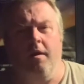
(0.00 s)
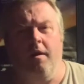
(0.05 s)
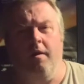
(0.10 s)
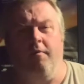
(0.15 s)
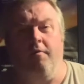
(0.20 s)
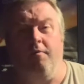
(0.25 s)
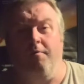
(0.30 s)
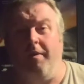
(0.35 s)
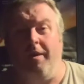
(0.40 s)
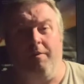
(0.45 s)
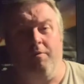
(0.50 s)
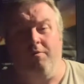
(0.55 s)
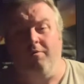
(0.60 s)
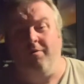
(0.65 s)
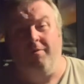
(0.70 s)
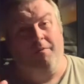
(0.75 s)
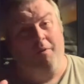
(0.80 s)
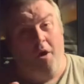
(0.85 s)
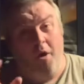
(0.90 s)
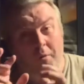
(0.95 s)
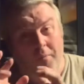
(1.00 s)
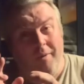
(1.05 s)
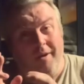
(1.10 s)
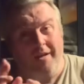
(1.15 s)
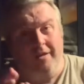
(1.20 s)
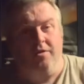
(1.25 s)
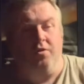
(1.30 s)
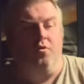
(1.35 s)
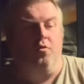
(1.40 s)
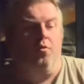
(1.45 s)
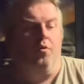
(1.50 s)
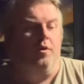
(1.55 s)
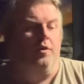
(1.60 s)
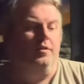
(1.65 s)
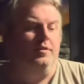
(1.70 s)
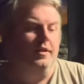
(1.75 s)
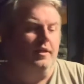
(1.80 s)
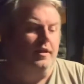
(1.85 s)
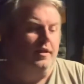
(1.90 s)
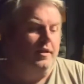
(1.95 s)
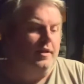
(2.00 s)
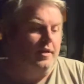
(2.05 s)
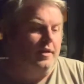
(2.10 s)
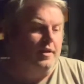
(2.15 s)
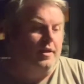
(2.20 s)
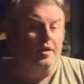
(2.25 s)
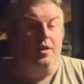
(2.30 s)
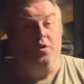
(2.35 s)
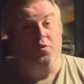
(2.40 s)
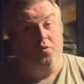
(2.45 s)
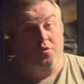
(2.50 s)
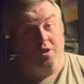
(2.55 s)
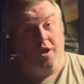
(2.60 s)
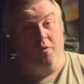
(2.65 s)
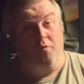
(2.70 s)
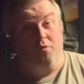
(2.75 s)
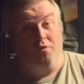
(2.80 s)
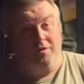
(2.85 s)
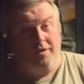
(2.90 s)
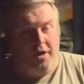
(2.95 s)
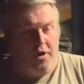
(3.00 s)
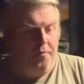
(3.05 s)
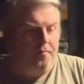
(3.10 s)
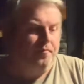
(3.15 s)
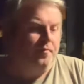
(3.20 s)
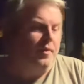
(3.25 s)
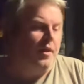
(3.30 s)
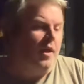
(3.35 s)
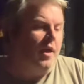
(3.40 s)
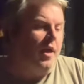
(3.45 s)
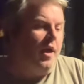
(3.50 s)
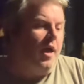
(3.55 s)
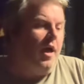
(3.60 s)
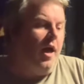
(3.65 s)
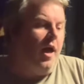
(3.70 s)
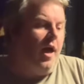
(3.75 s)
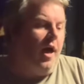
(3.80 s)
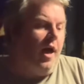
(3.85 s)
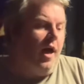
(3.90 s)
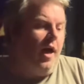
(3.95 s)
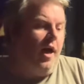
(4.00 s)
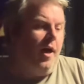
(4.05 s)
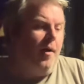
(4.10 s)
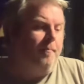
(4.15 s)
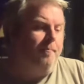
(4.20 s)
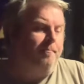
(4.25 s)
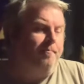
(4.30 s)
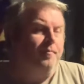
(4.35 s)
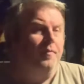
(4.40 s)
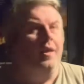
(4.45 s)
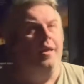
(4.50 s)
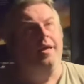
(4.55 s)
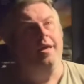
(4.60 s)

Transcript: from people, so I'm hoping it's good quality. Time will tell. And